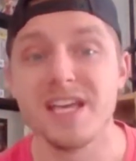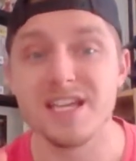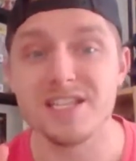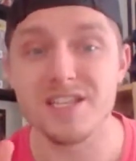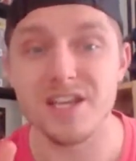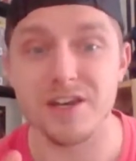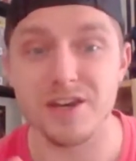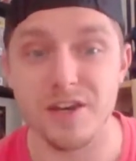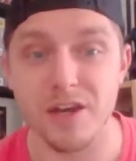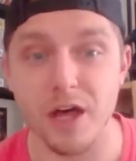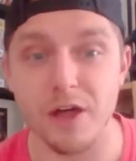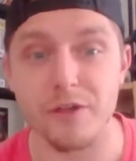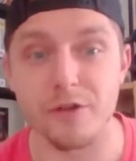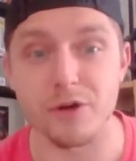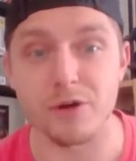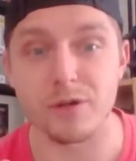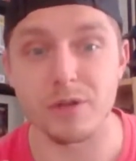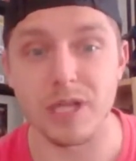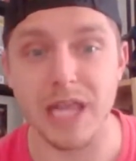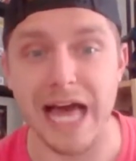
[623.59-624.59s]
is
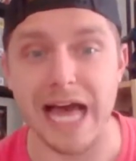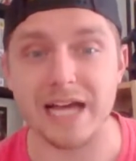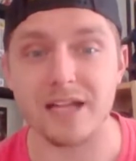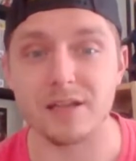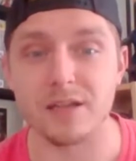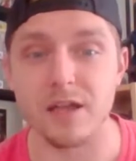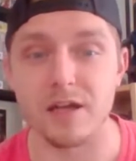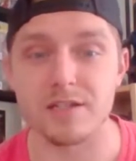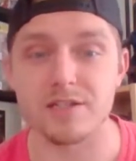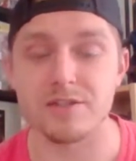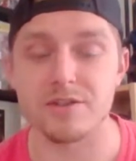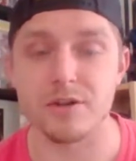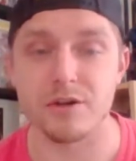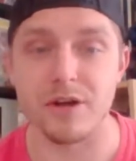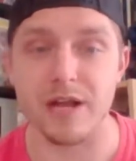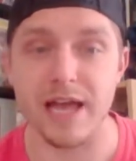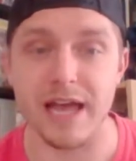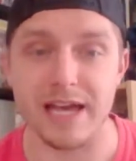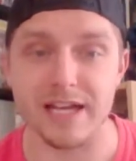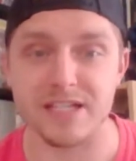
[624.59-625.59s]
another lackluster
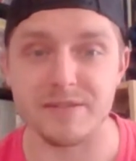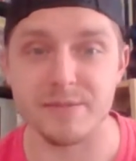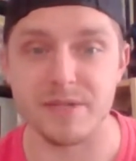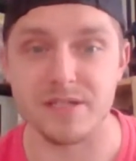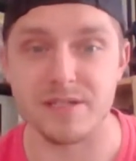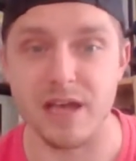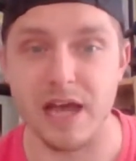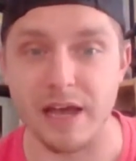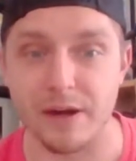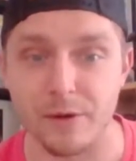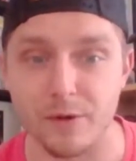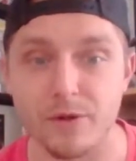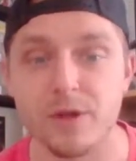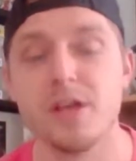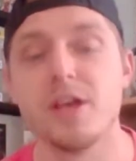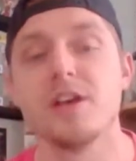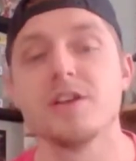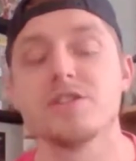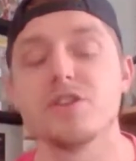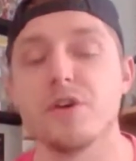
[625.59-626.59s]
X-Men title.
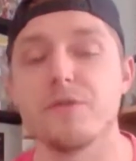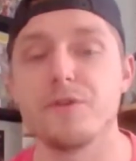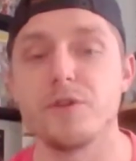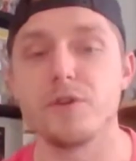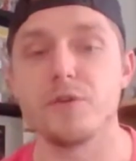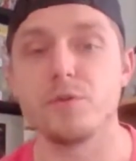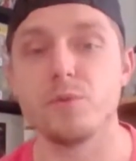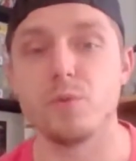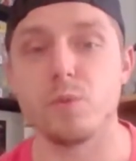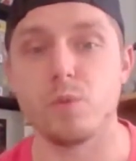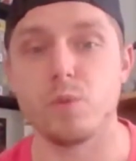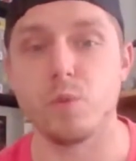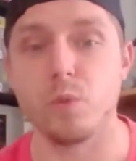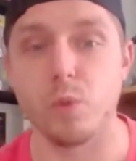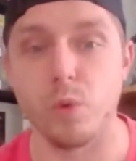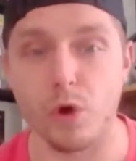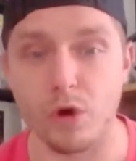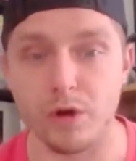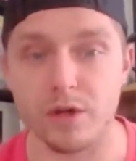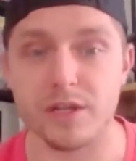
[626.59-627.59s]
So if you
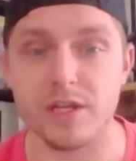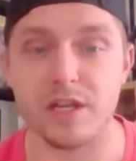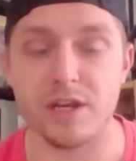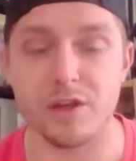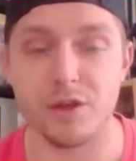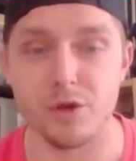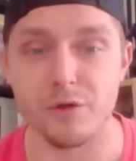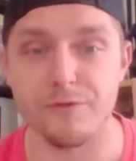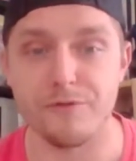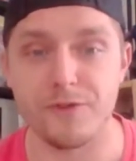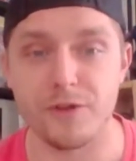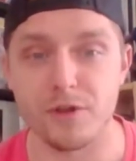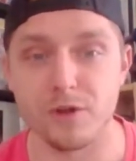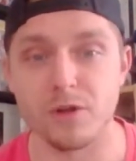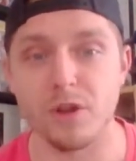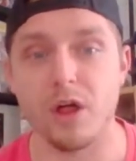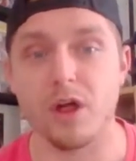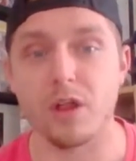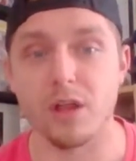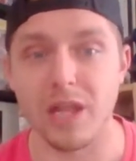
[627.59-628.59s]
weren't getting your
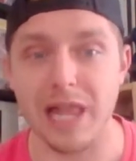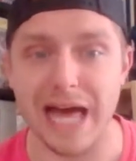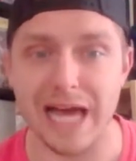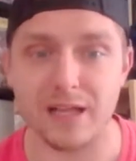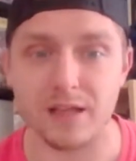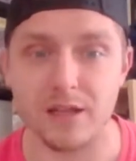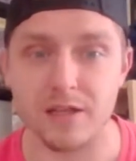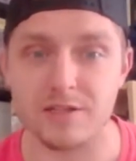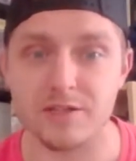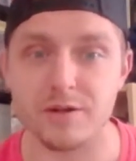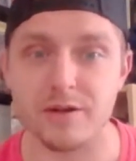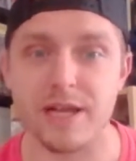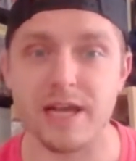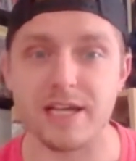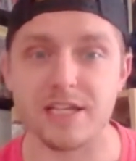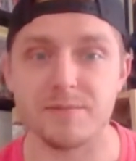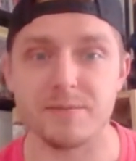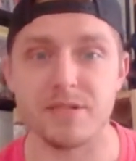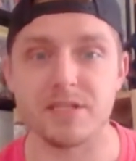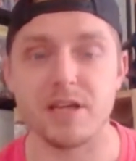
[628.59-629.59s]
fill on lackluster
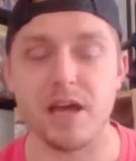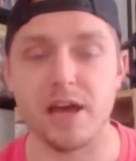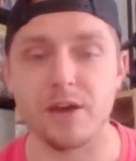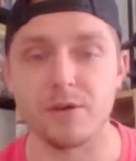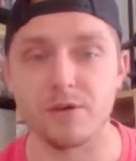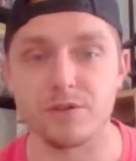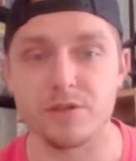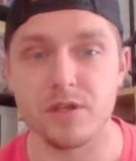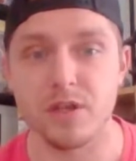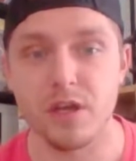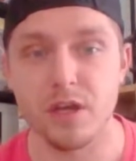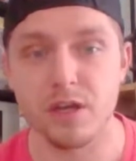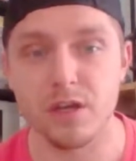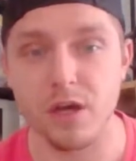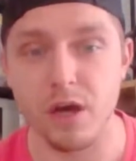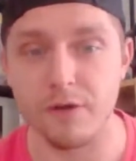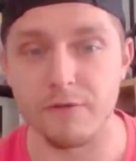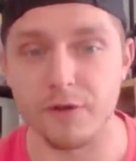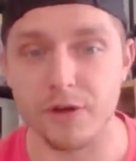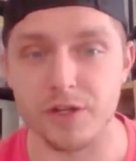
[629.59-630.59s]
X-Men titles
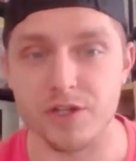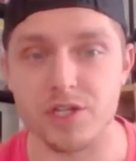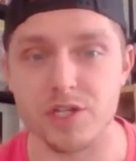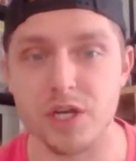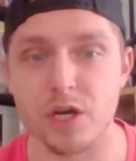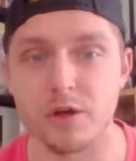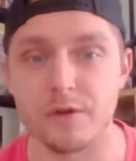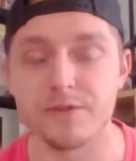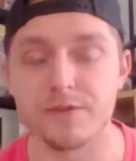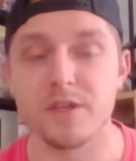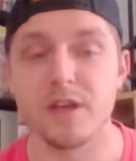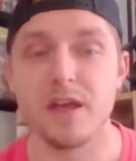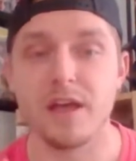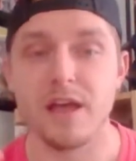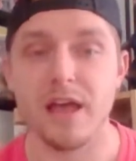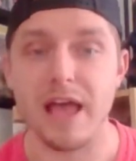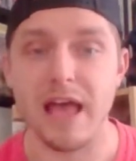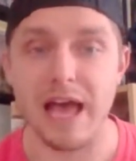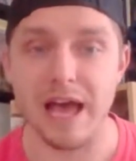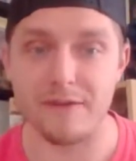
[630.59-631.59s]
covering shelves,
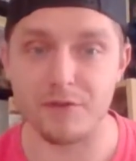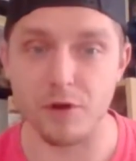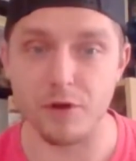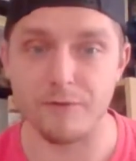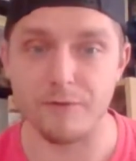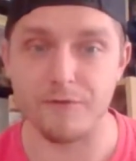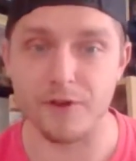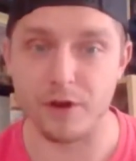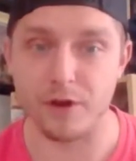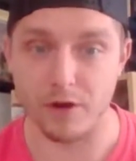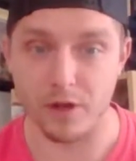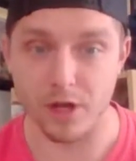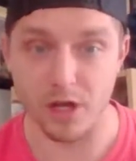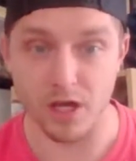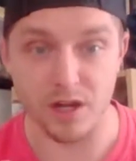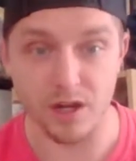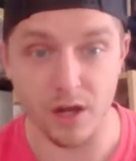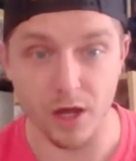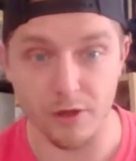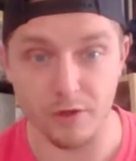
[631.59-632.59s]
have no fear.
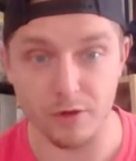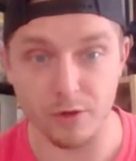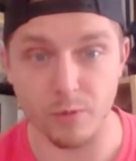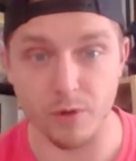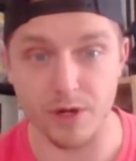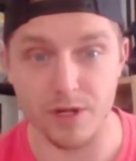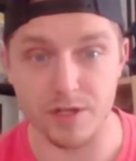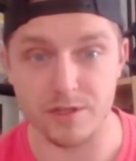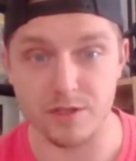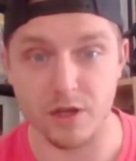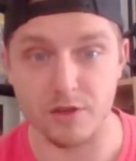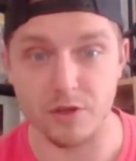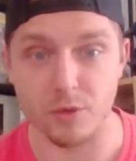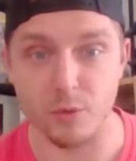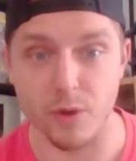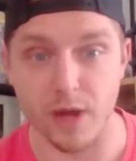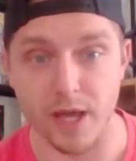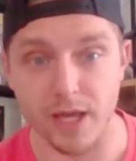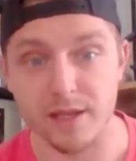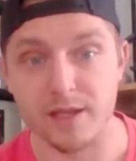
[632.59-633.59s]
Another one is on the
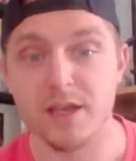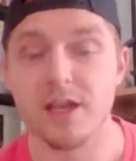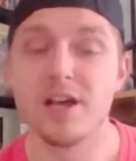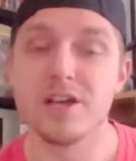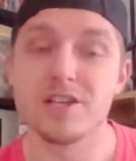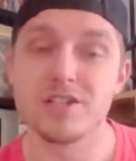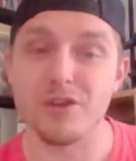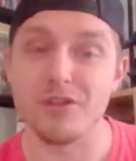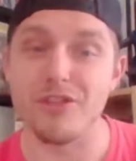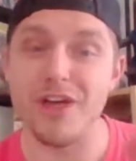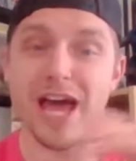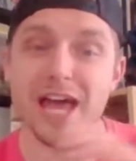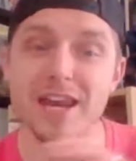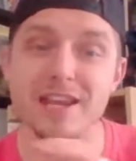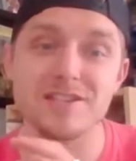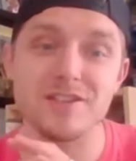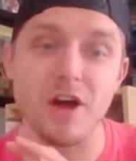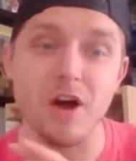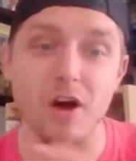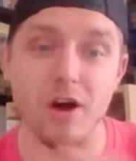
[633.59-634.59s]
way. So that
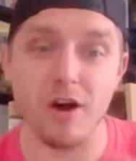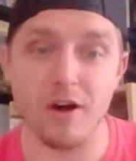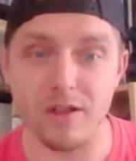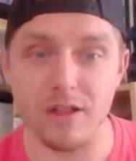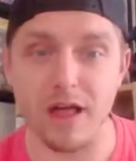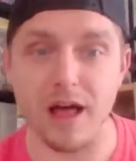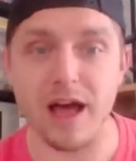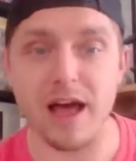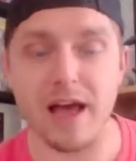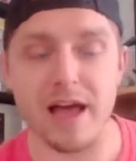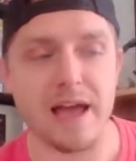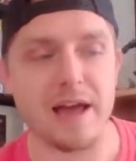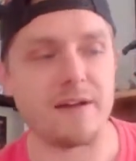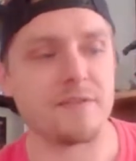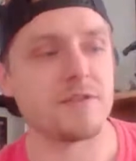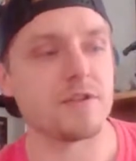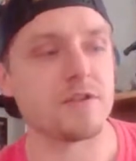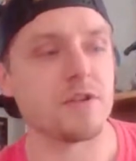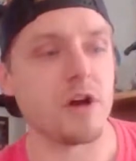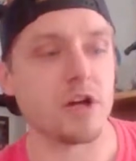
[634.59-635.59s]
is all I
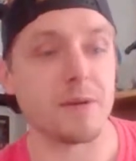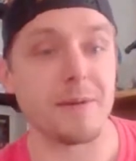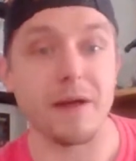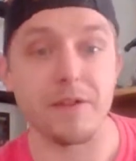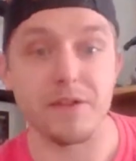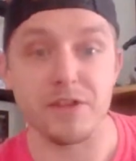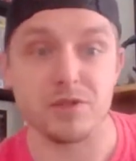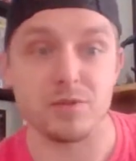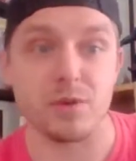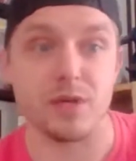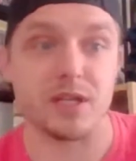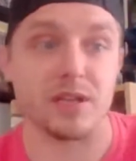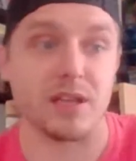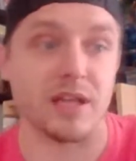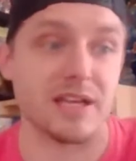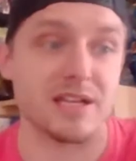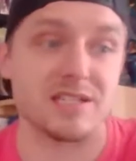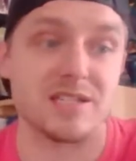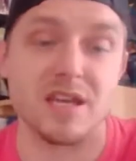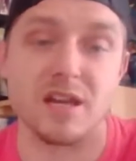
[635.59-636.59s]
have to talk about this week.
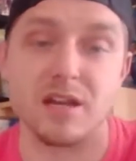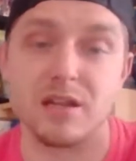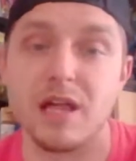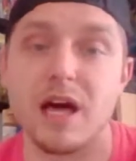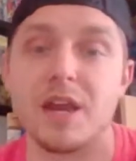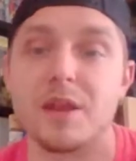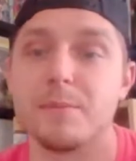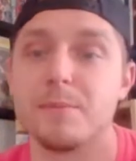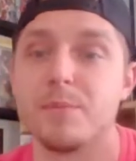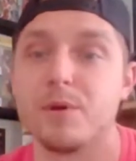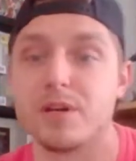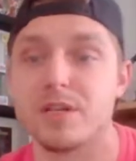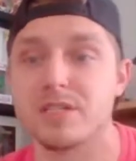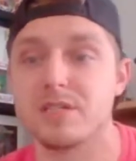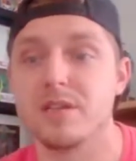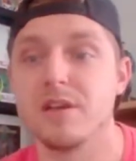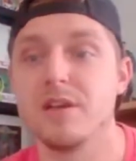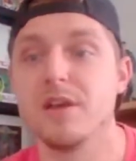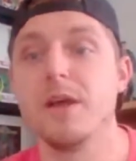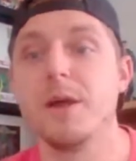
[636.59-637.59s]
Like I said, a lot of
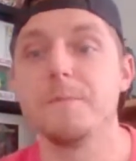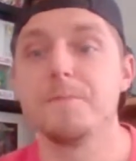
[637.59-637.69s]
books,